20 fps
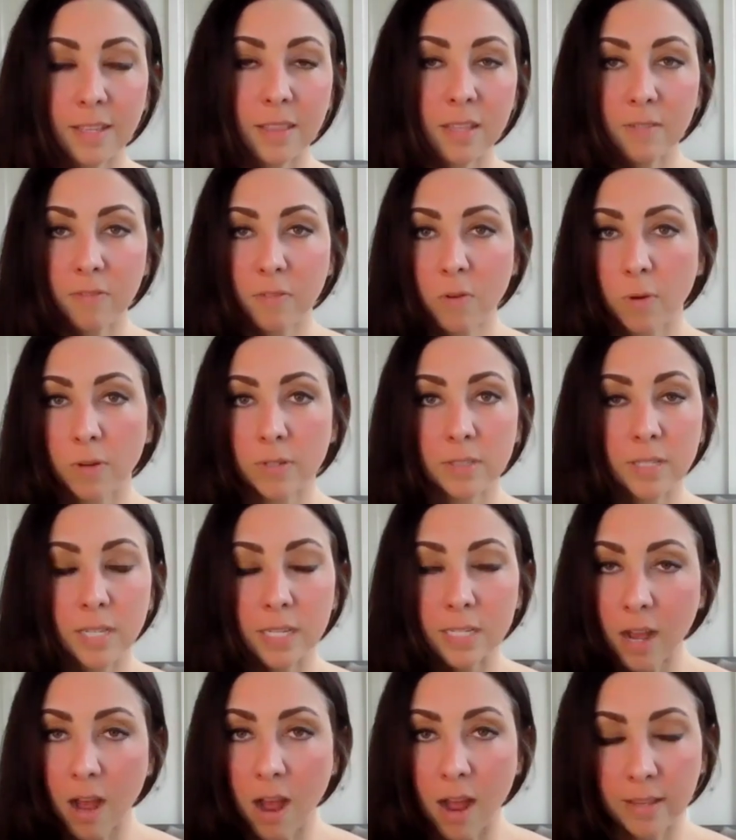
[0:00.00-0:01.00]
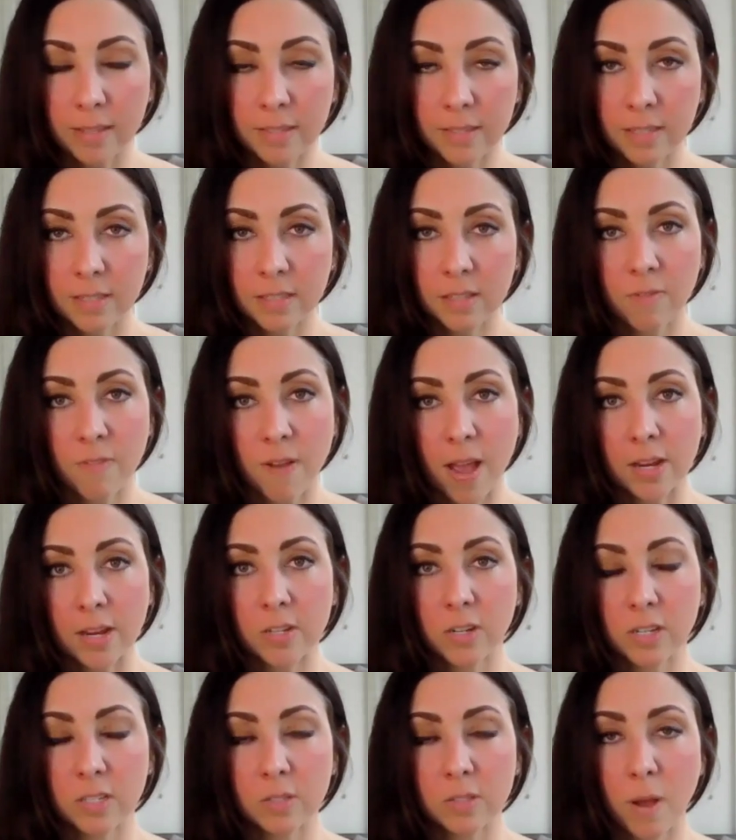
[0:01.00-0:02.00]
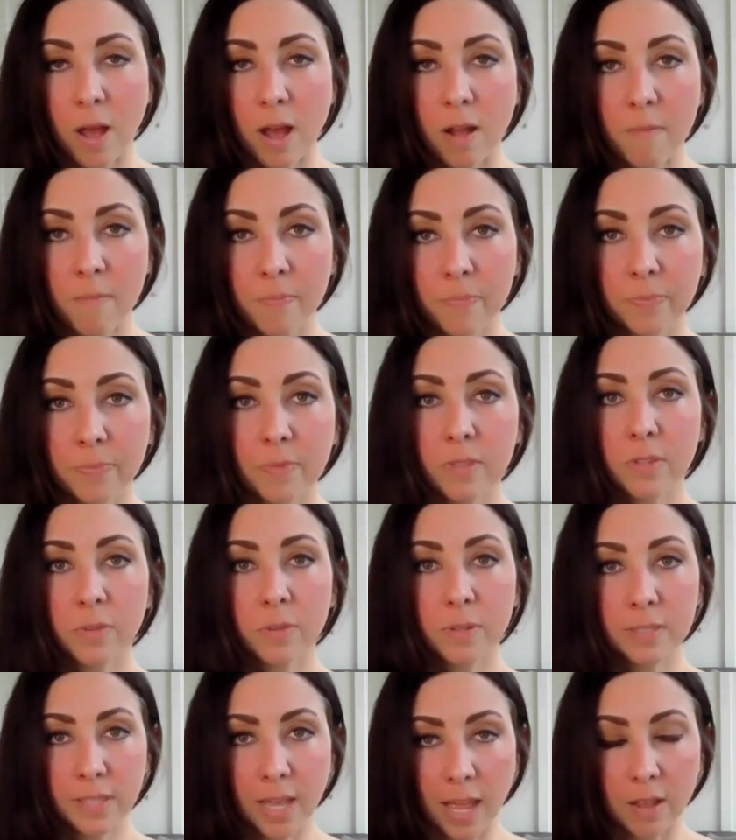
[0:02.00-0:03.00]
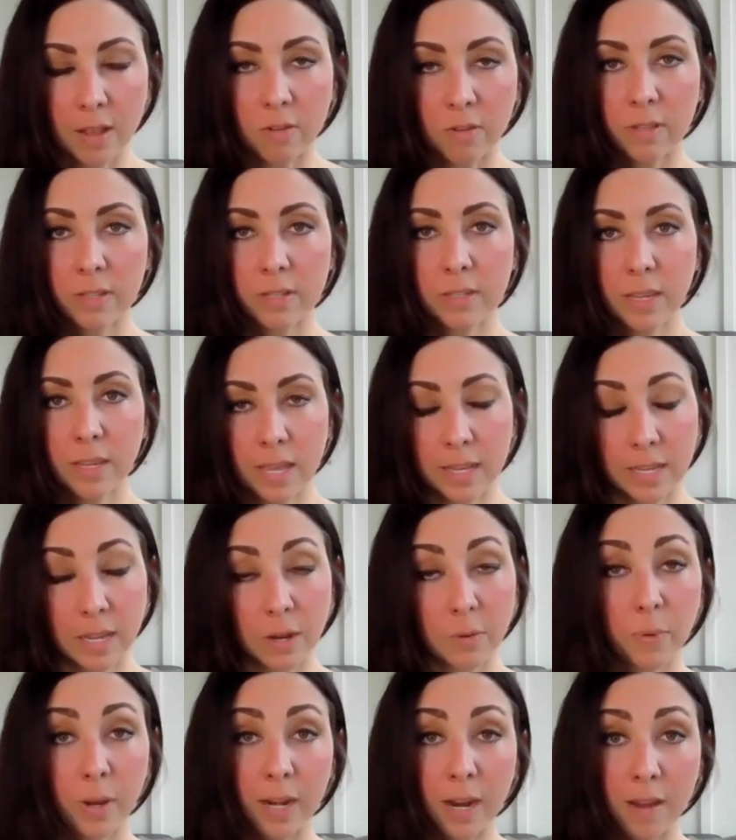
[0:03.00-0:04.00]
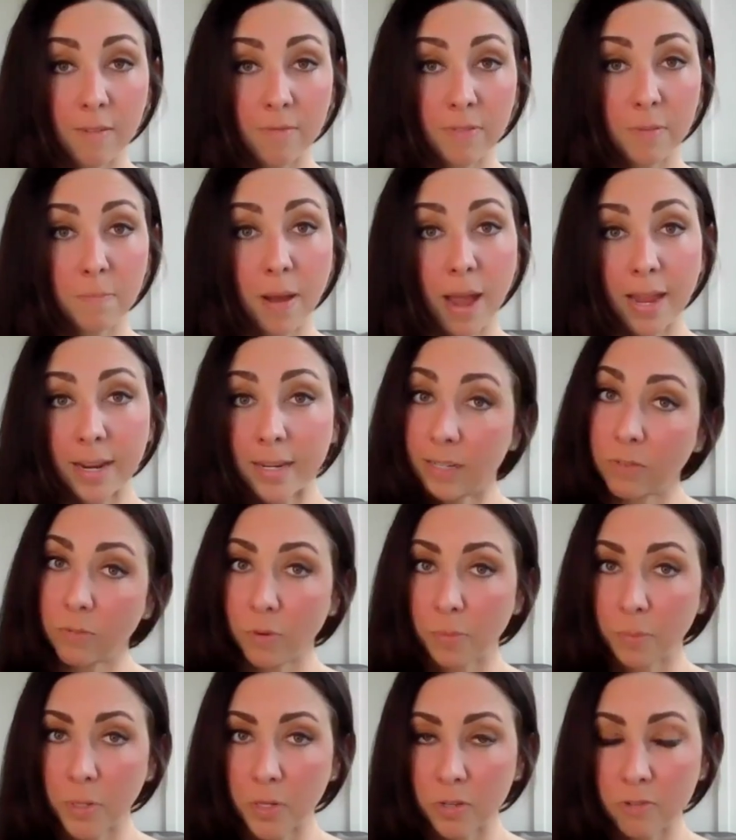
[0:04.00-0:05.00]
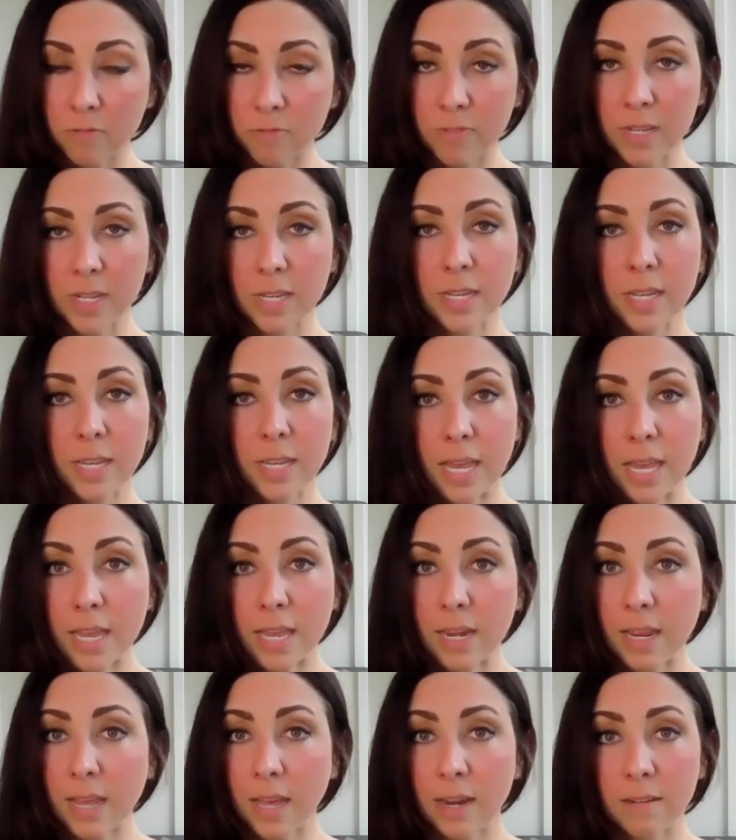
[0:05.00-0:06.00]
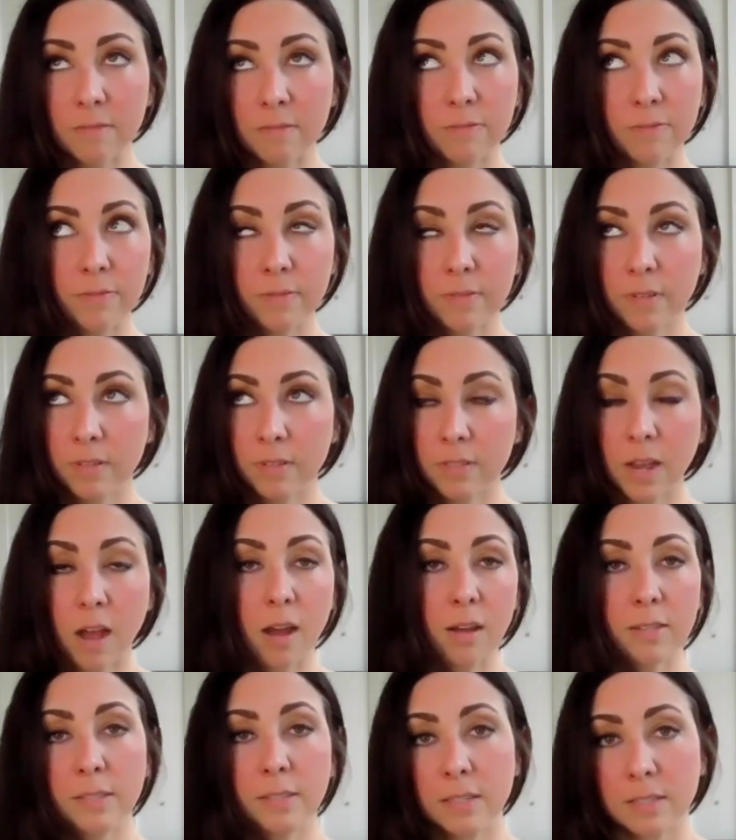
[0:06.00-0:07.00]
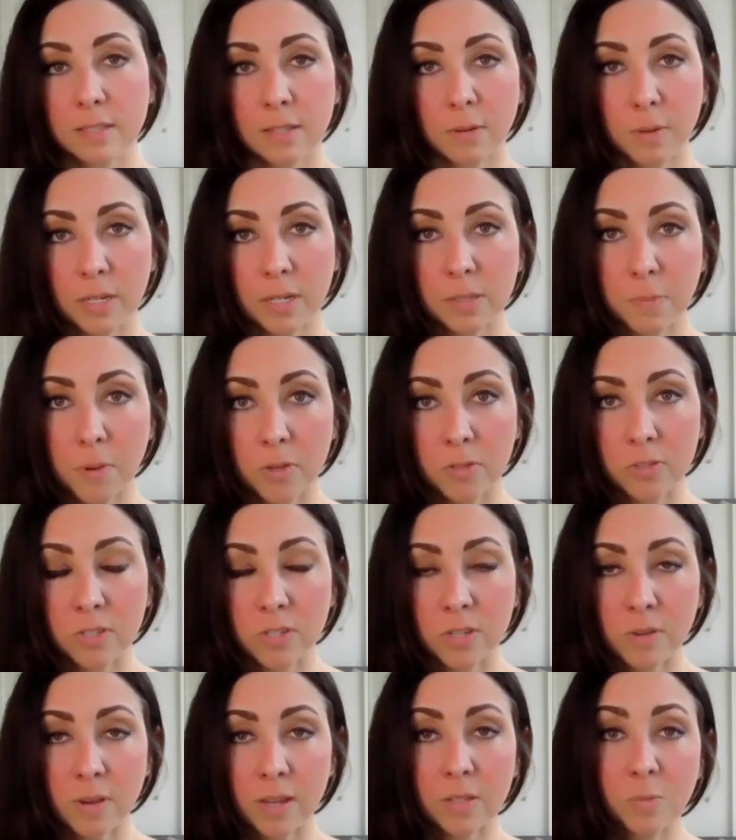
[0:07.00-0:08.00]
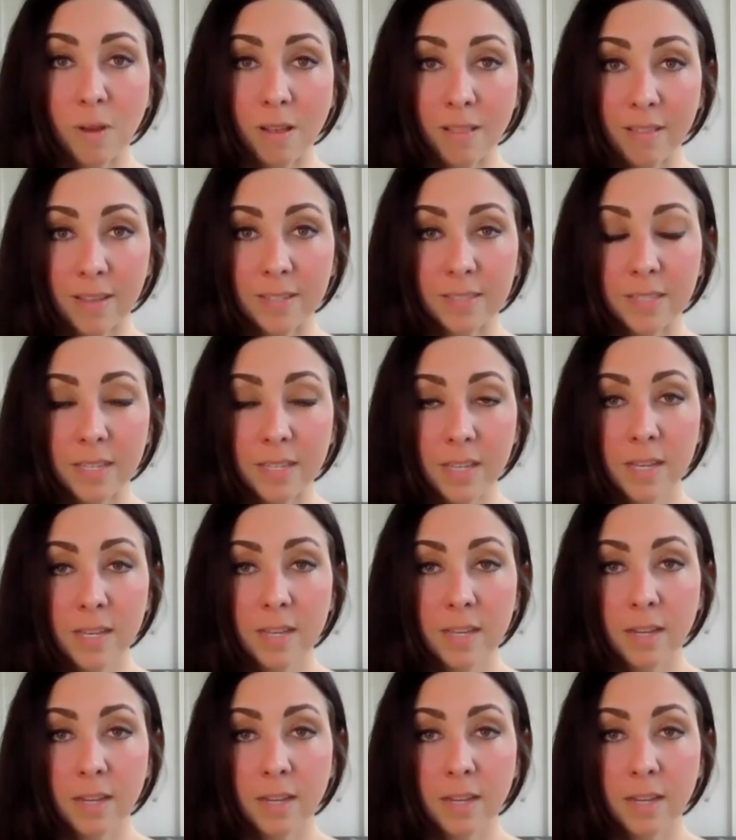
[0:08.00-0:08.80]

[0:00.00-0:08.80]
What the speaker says: And then of course, detox is a factor as well, to recycle and get rid of and bind and remove any kind of toxins that we're exposed to, as well as